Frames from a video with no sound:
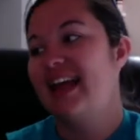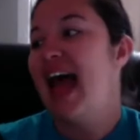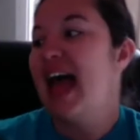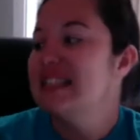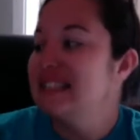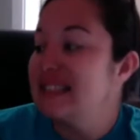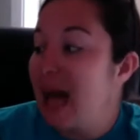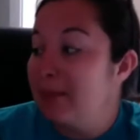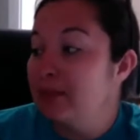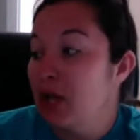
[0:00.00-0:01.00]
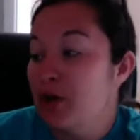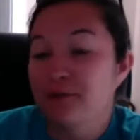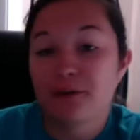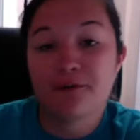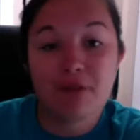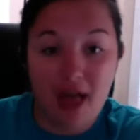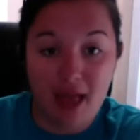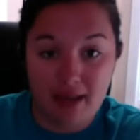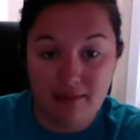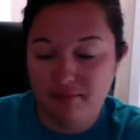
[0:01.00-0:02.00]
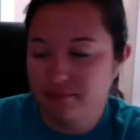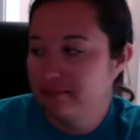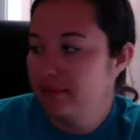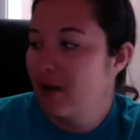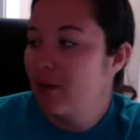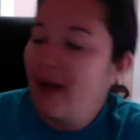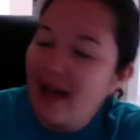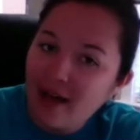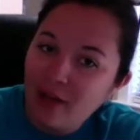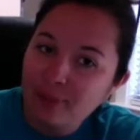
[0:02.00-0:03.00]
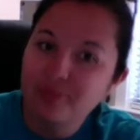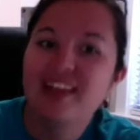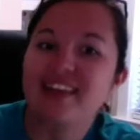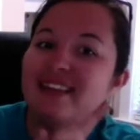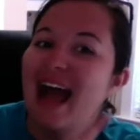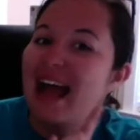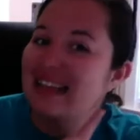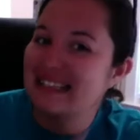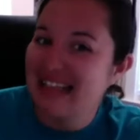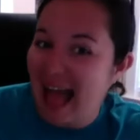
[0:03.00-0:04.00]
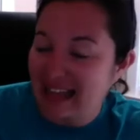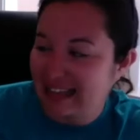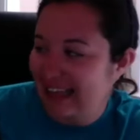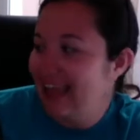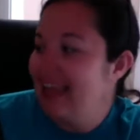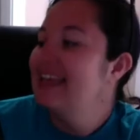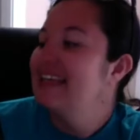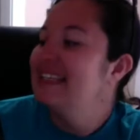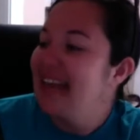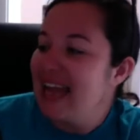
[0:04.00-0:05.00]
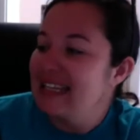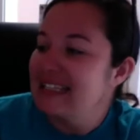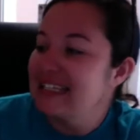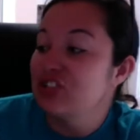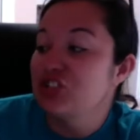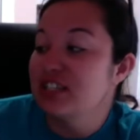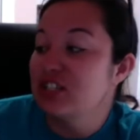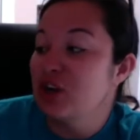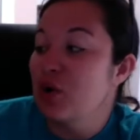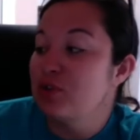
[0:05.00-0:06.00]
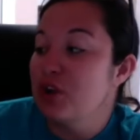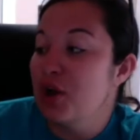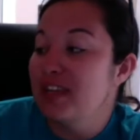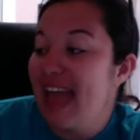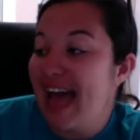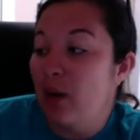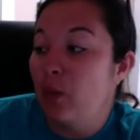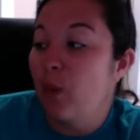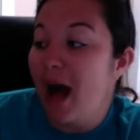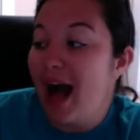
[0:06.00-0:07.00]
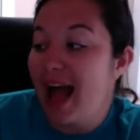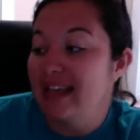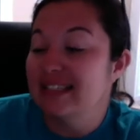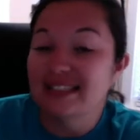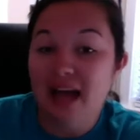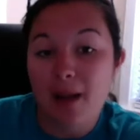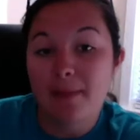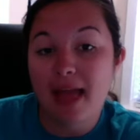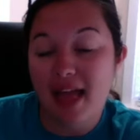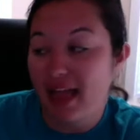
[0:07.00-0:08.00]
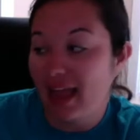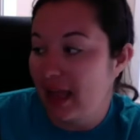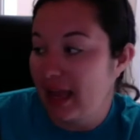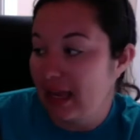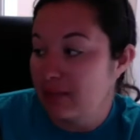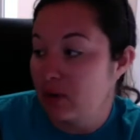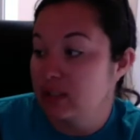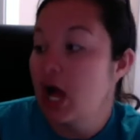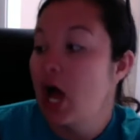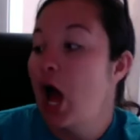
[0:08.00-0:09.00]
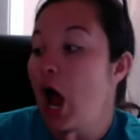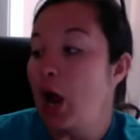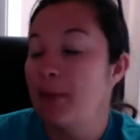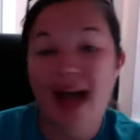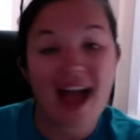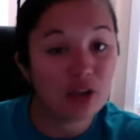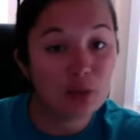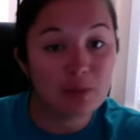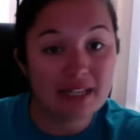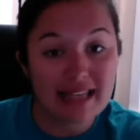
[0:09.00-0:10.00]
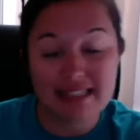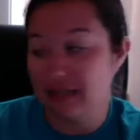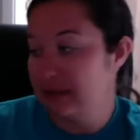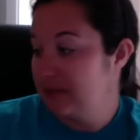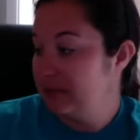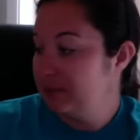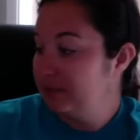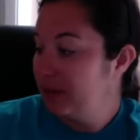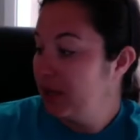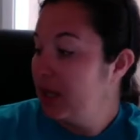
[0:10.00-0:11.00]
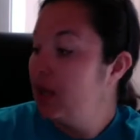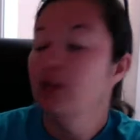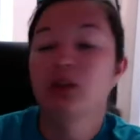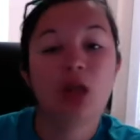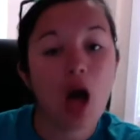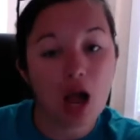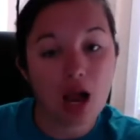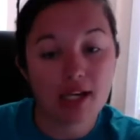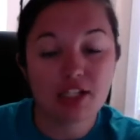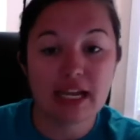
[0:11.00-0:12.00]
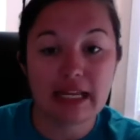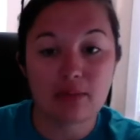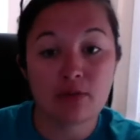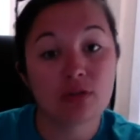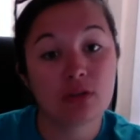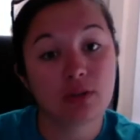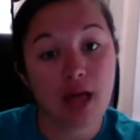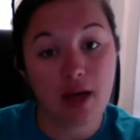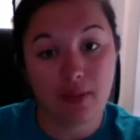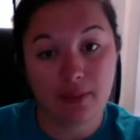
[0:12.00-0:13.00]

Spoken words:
And some glow for fun. Well, not exactly. Scientists just don't know yet why some animals are bioluminescent. Large animals glow.